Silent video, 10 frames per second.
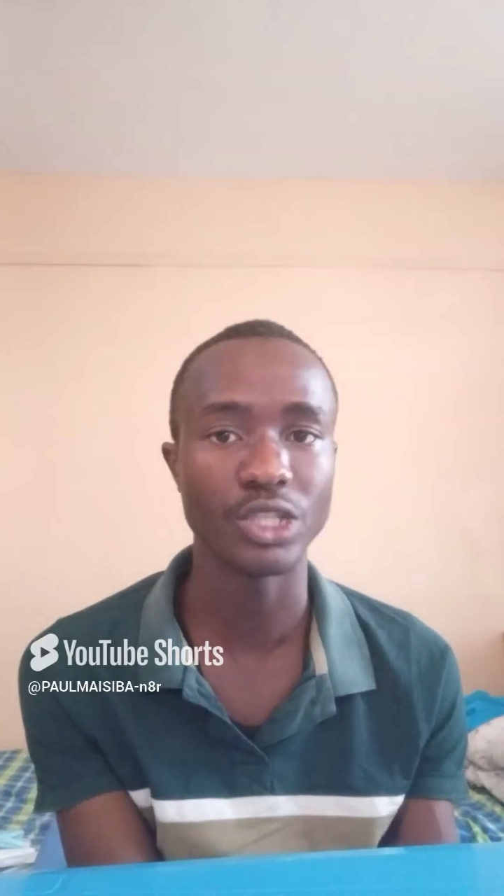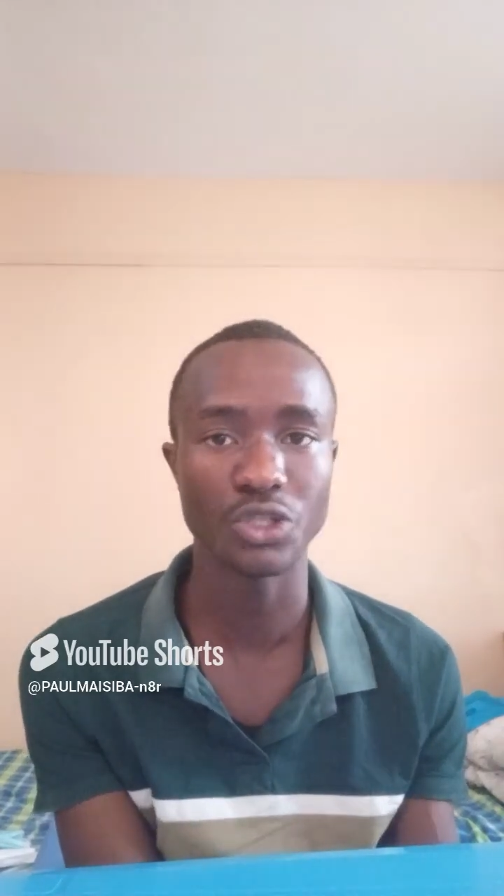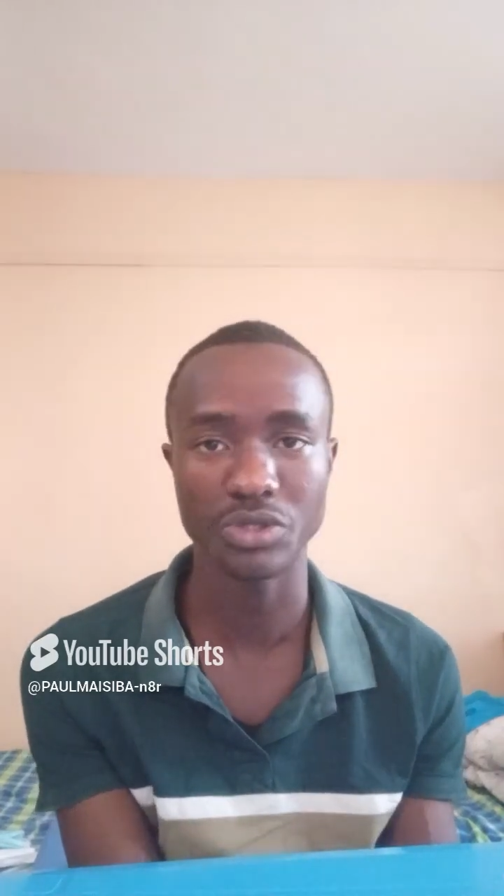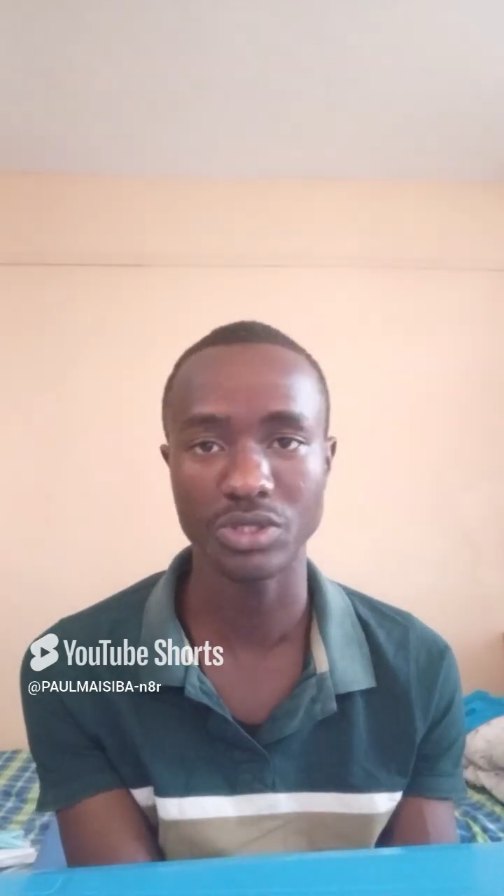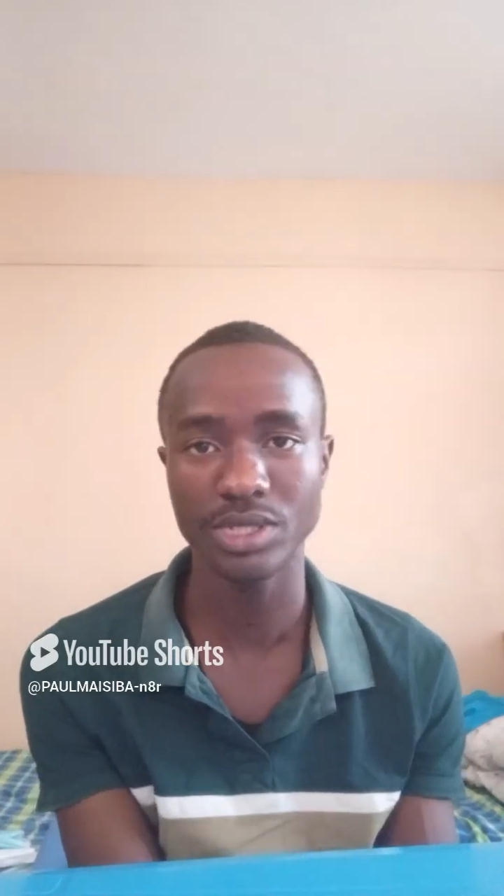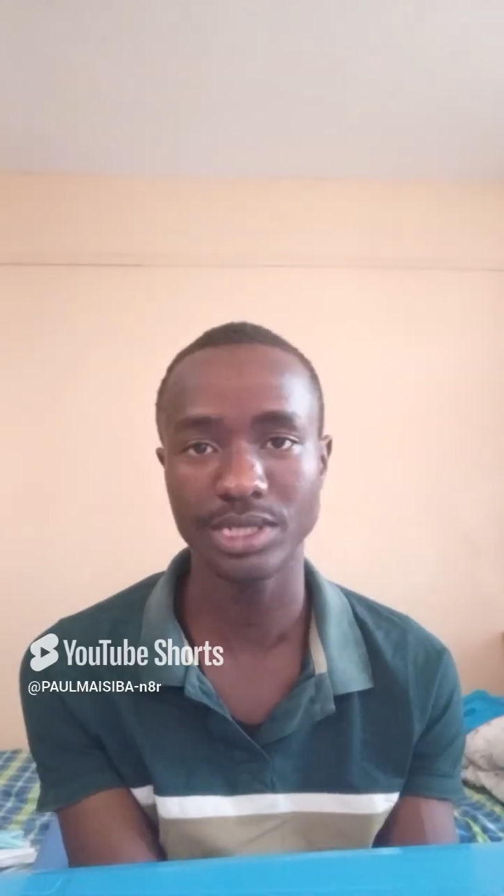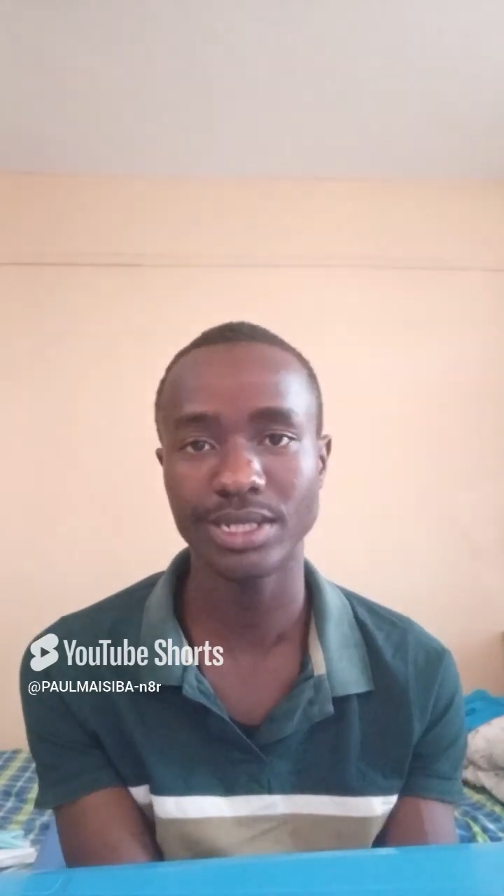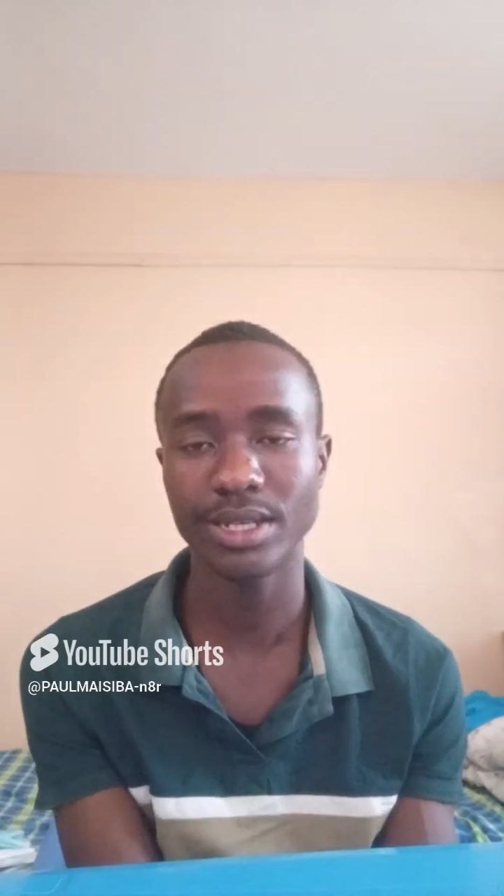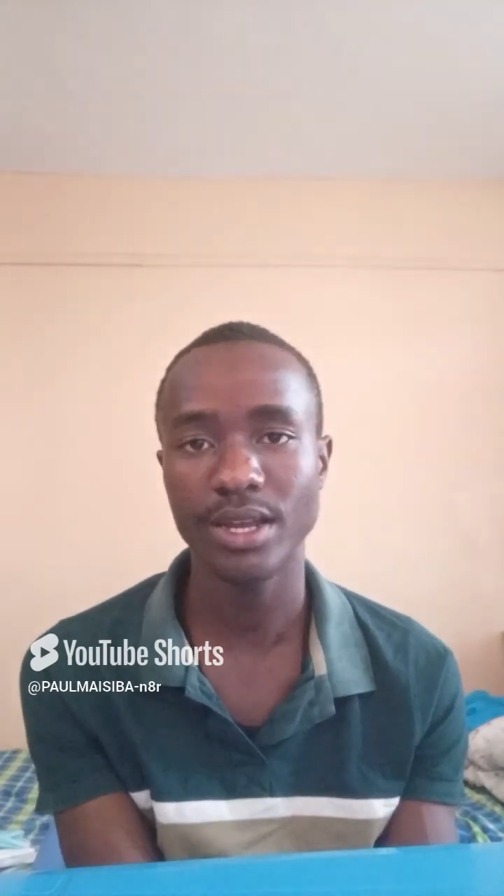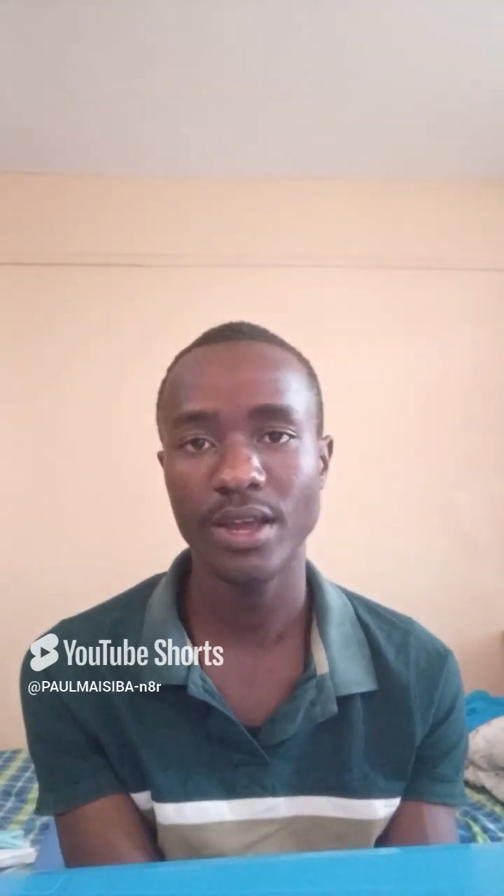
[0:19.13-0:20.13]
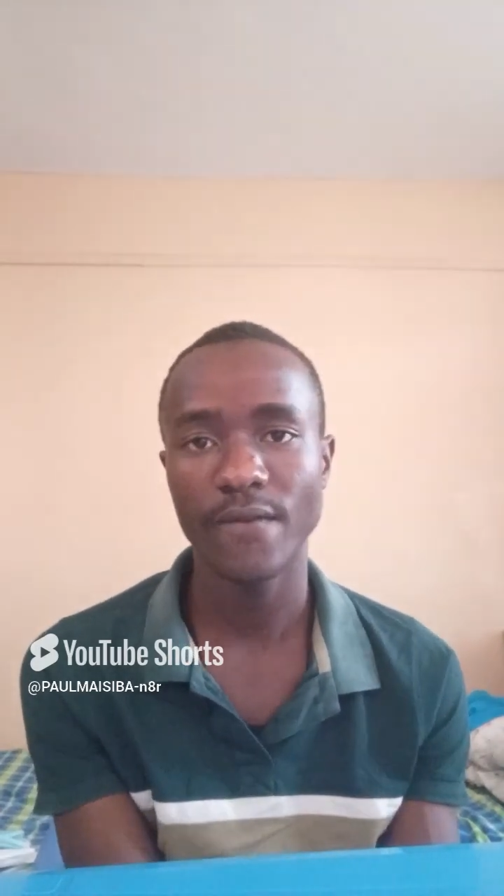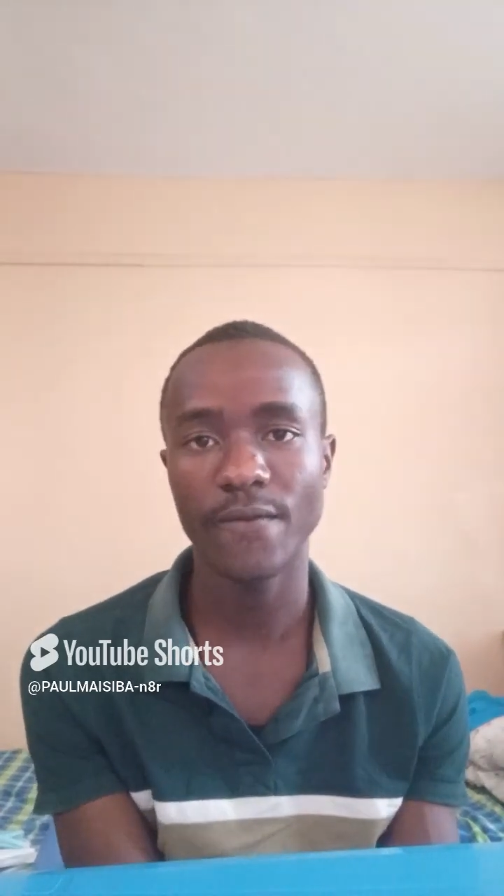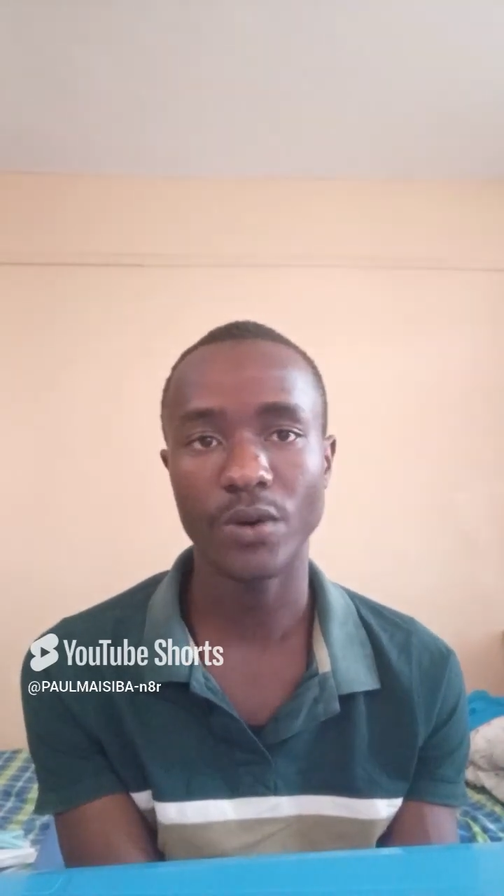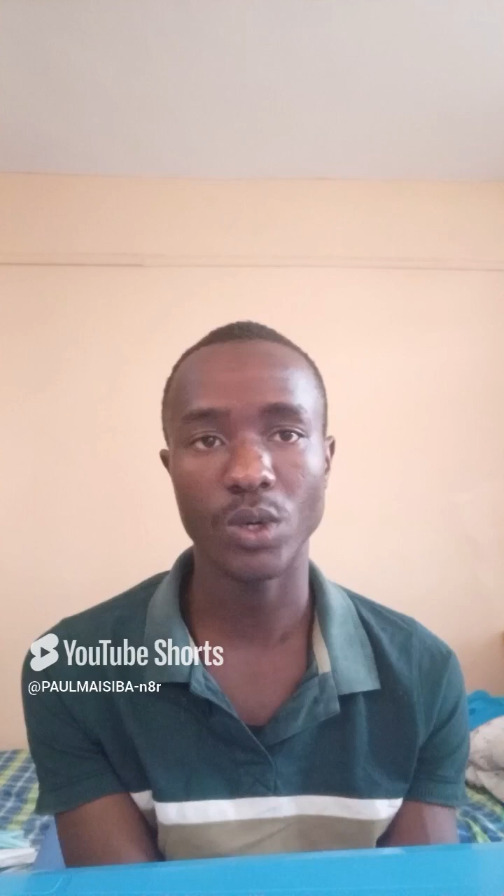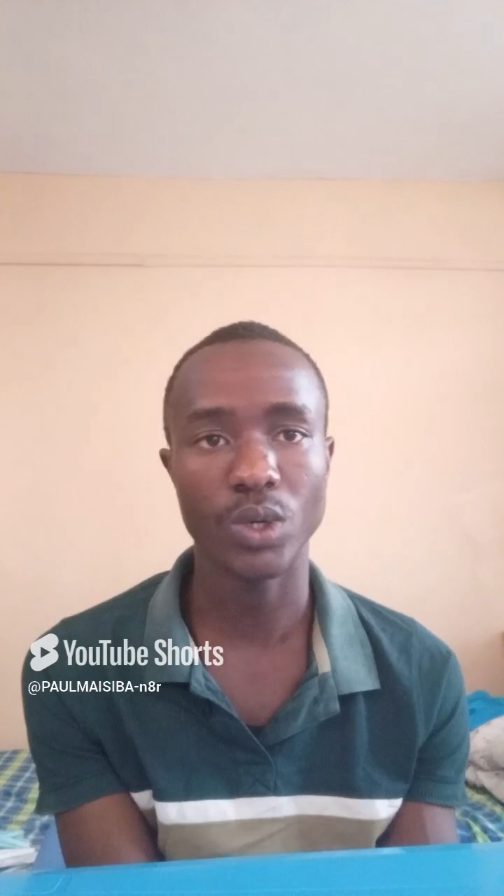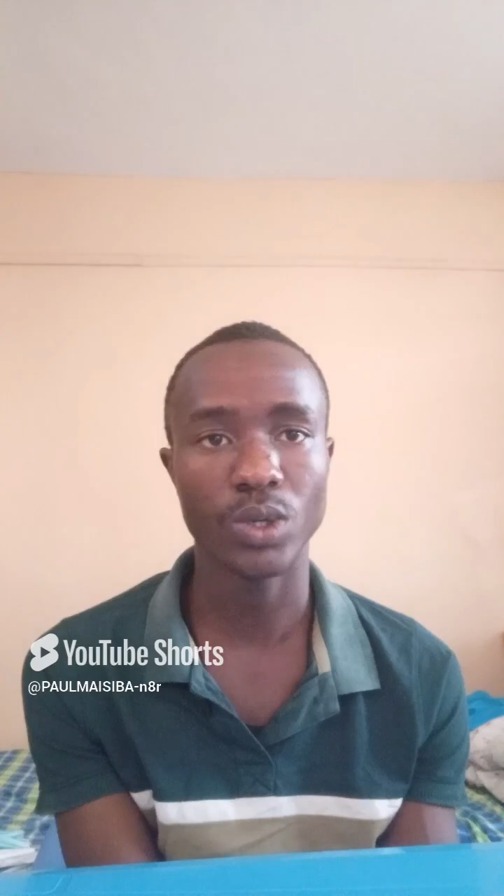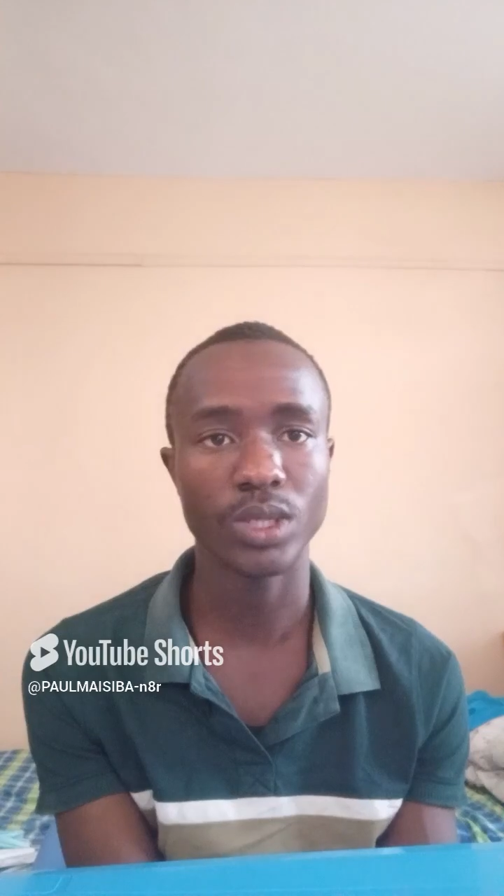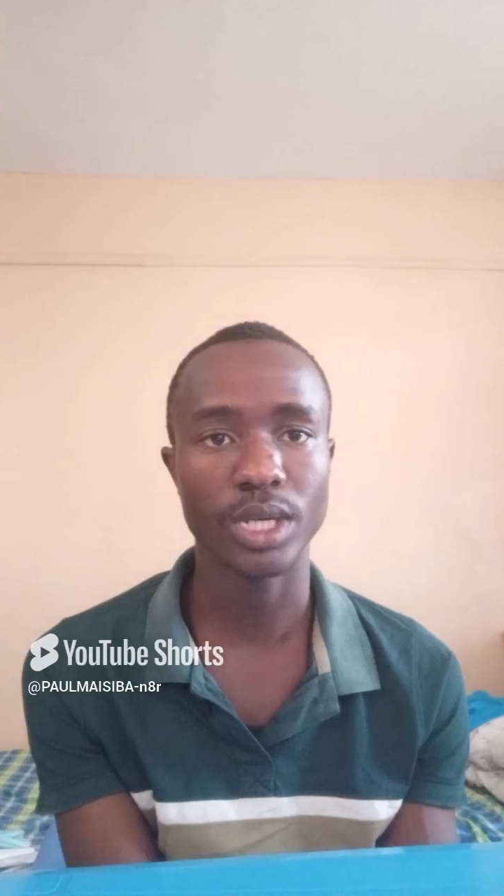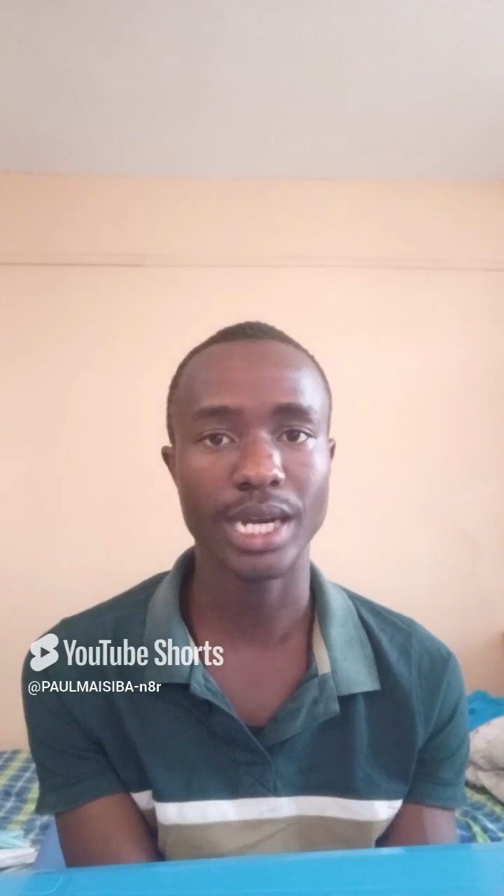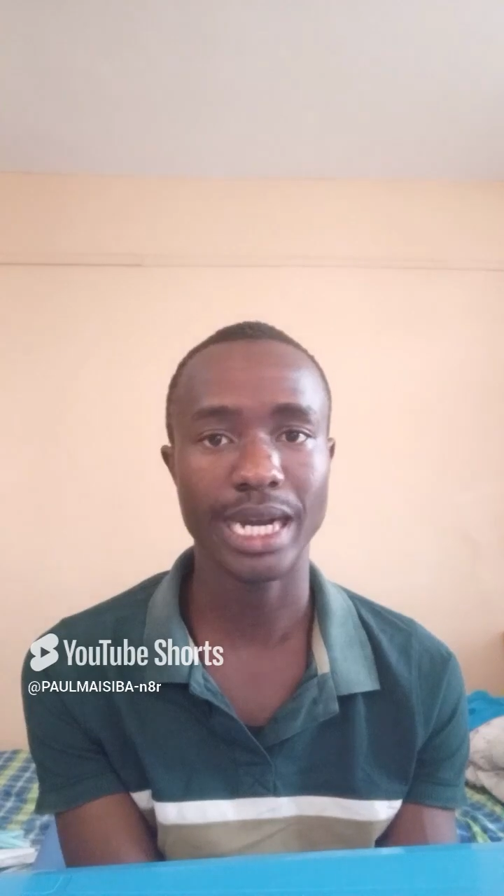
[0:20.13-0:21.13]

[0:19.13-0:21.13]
introduced for